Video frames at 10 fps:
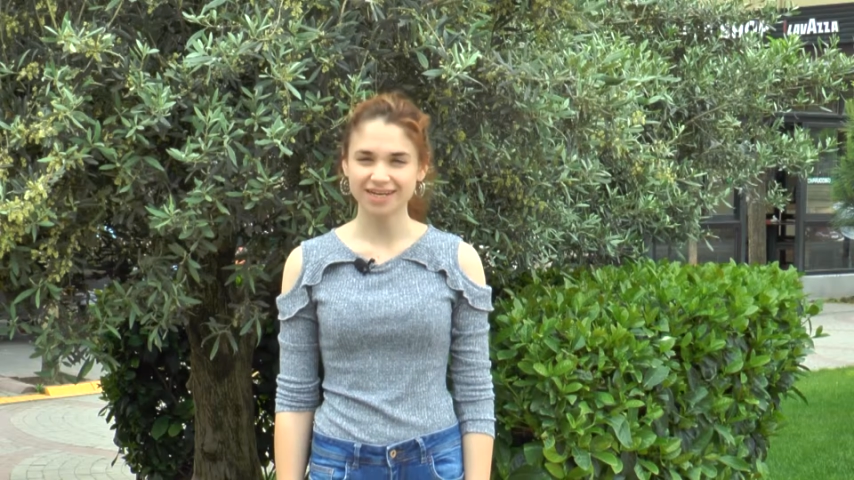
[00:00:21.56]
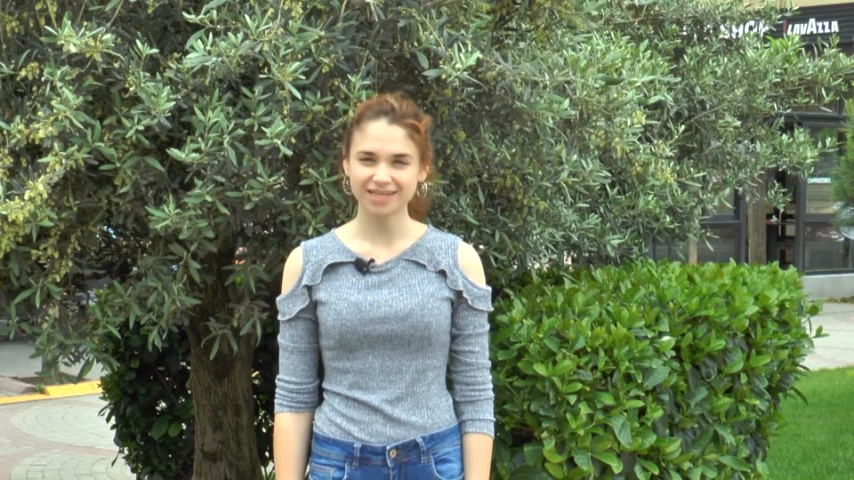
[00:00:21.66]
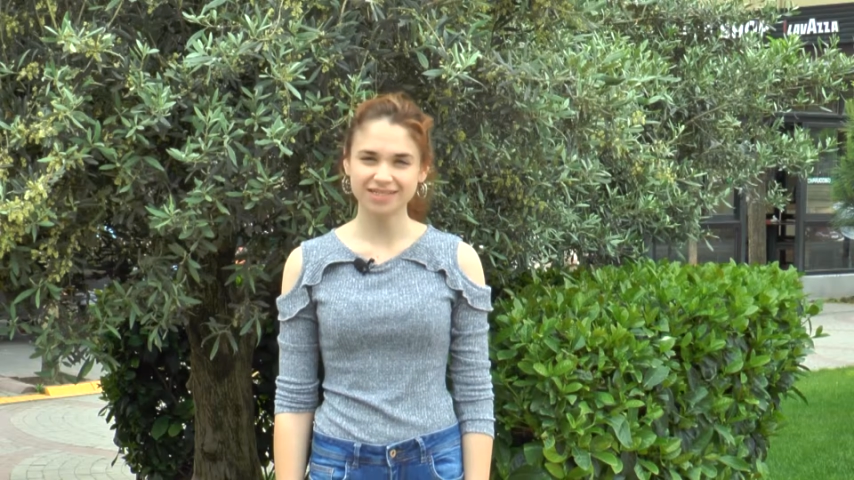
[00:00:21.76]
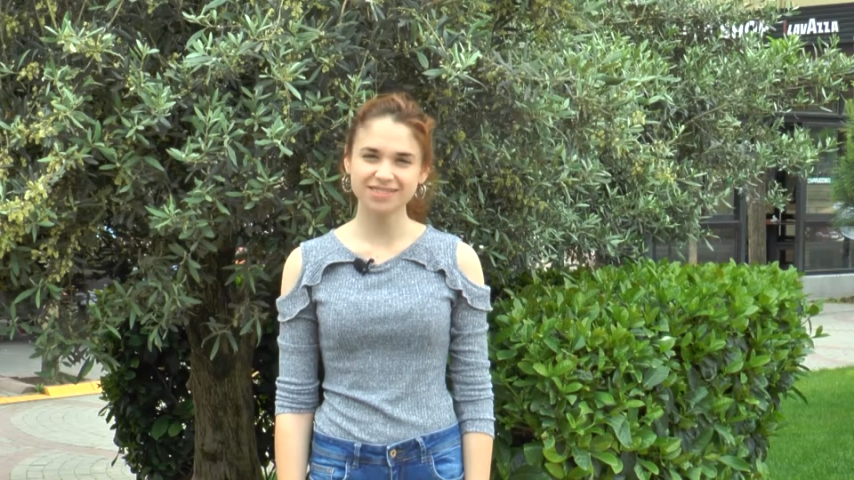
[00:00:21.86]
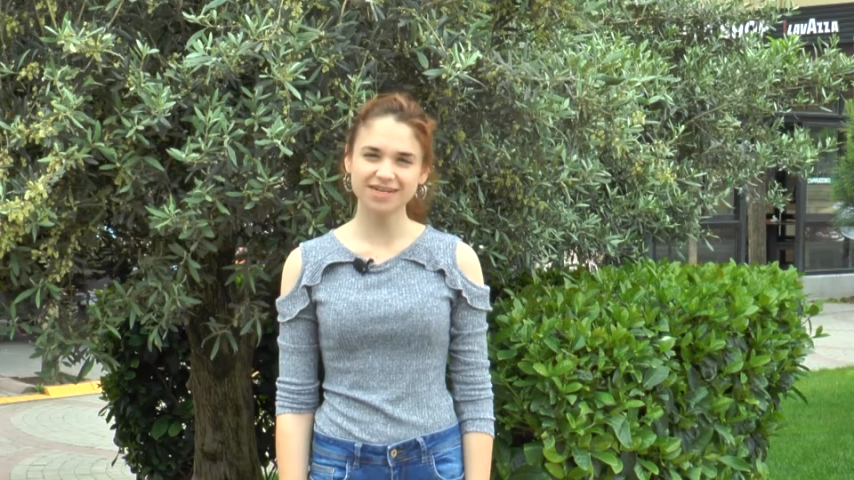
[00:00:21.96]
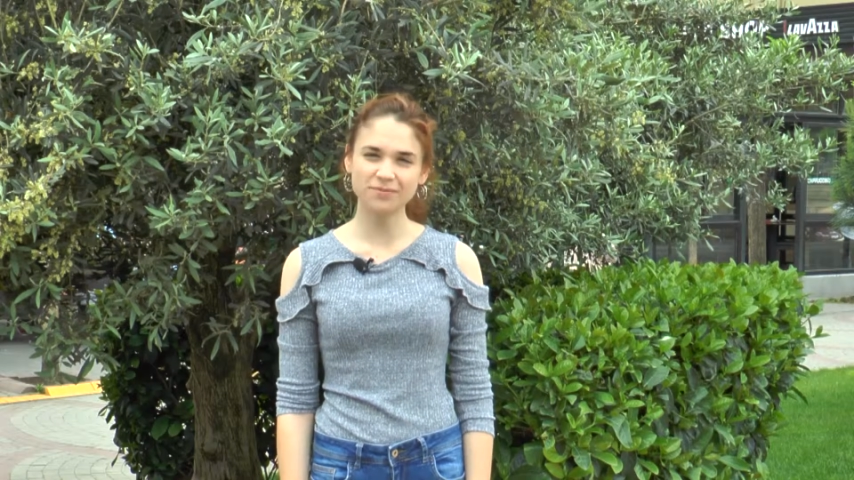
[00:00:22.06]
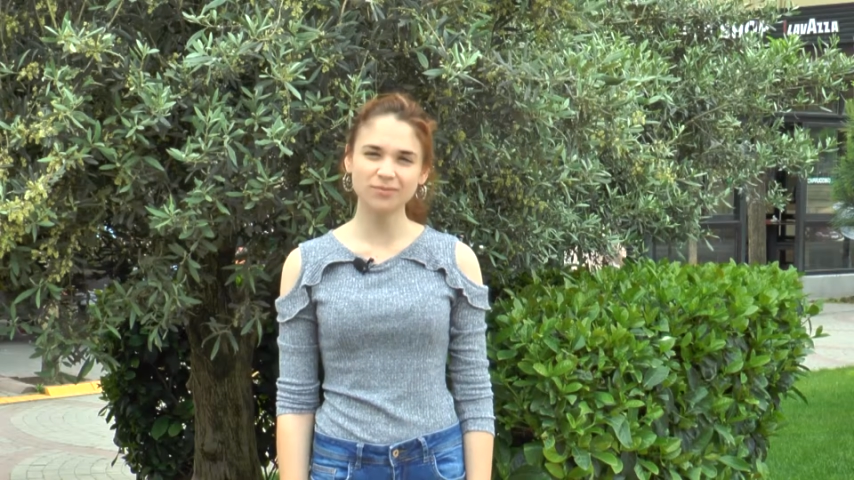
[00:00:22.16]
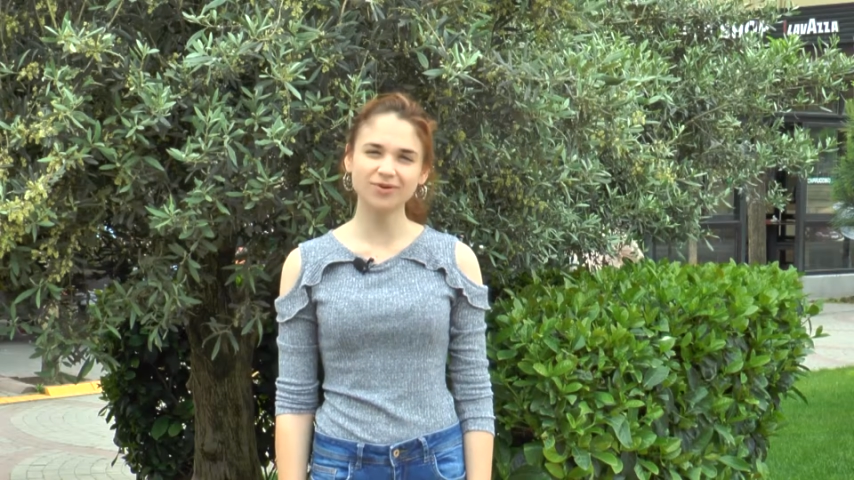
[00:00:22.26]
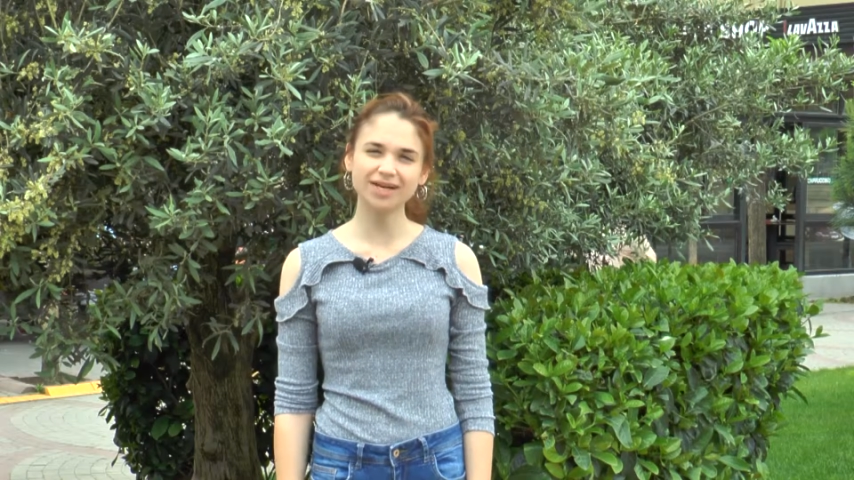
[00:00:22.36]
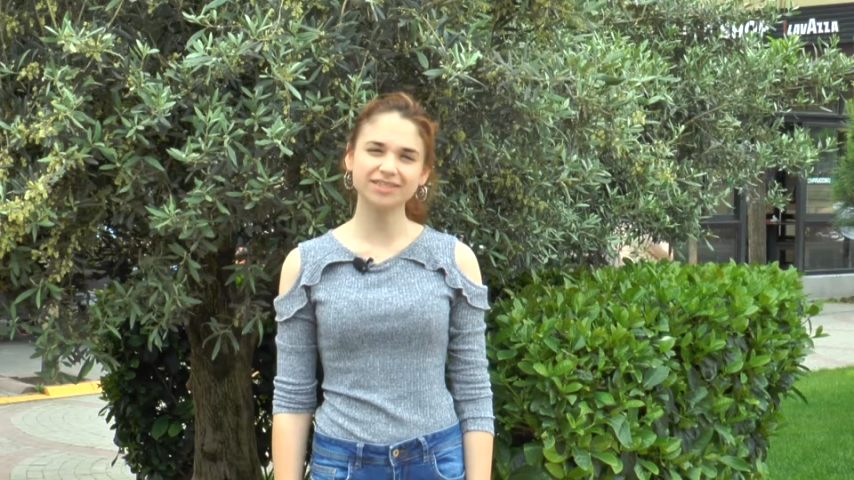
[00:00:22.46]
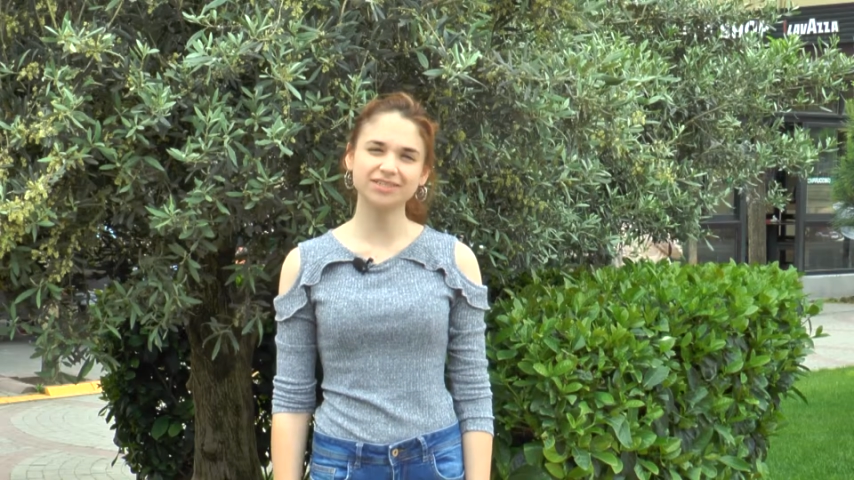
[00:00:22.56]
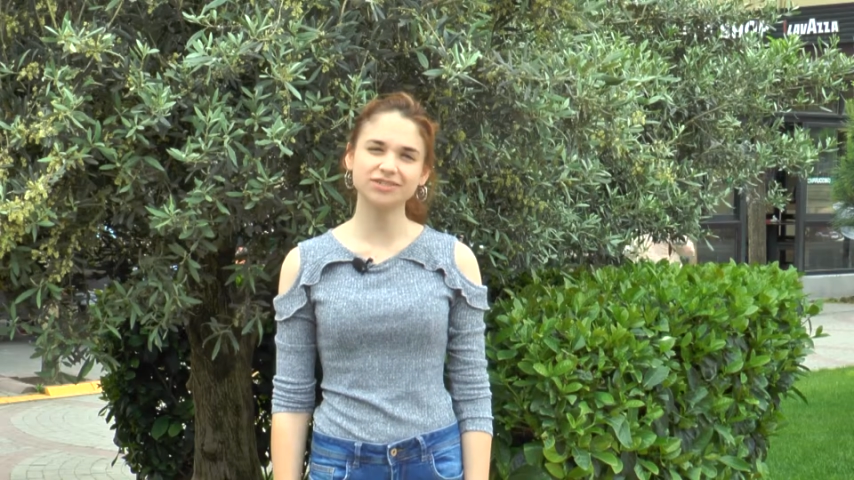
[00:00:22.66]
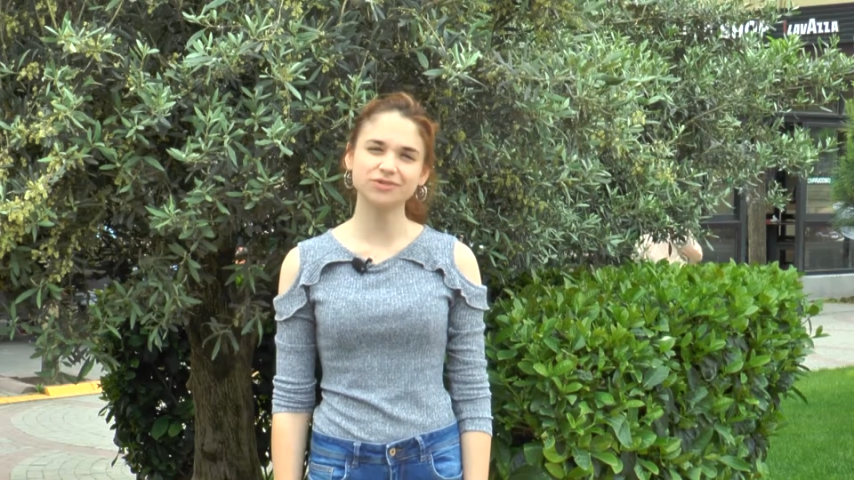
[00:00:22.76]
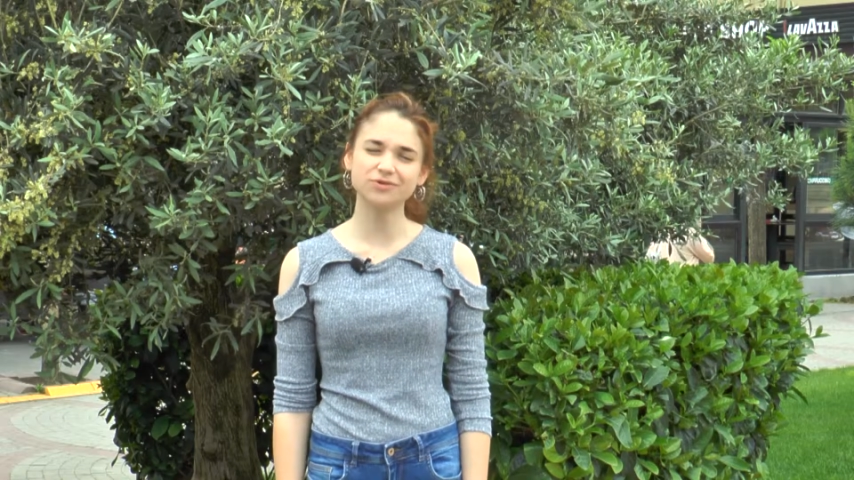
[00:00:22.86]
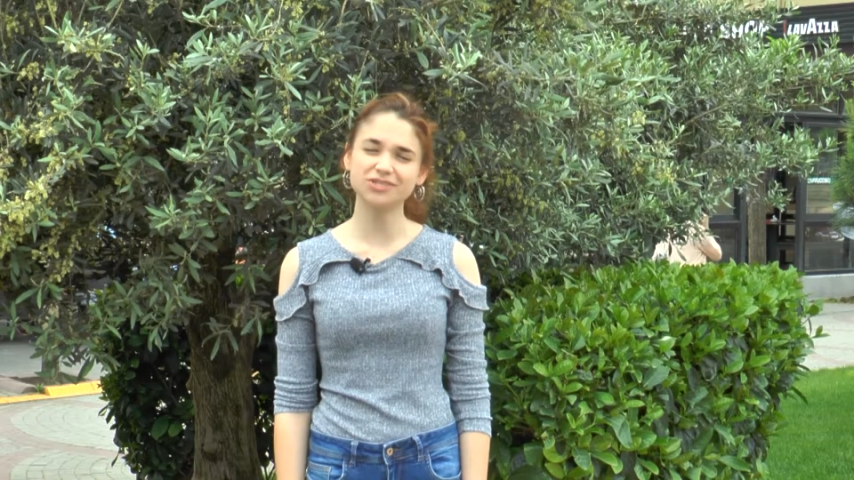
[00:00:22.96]
In Istanbul, I
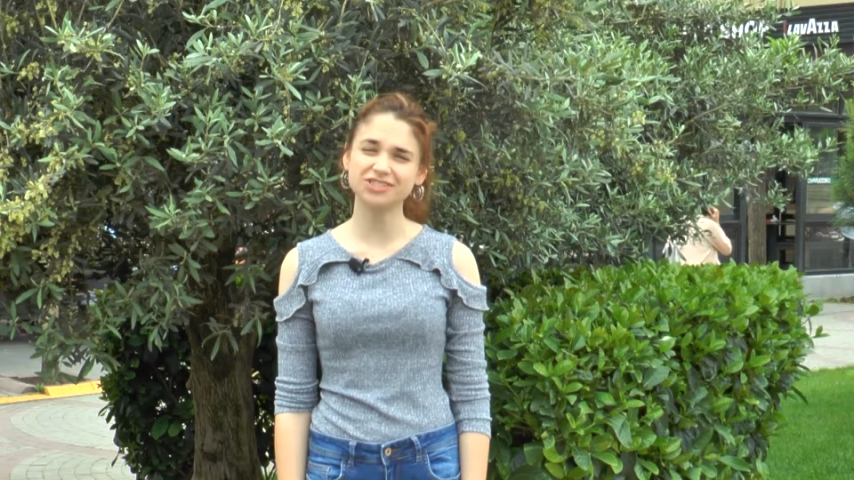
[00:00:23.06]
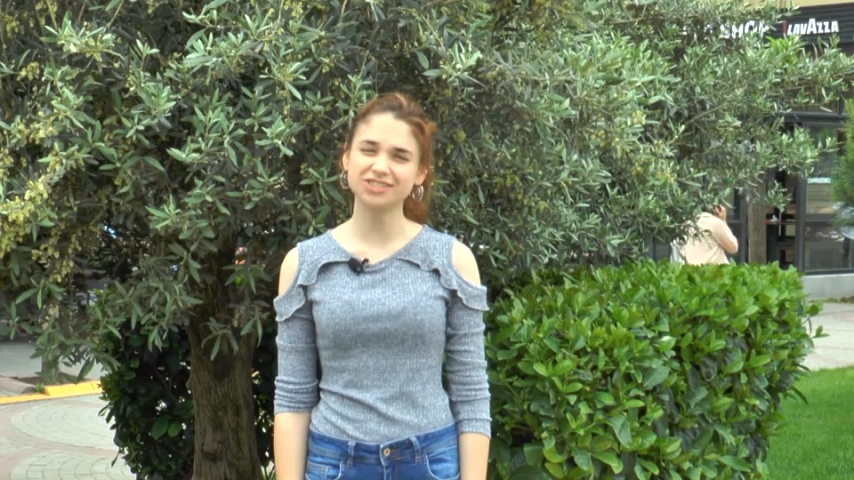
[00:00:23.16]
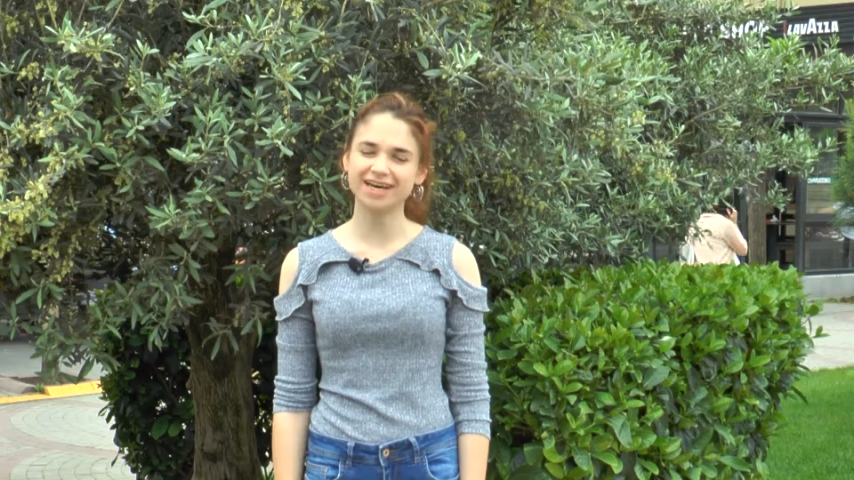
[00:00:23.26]
didn't university.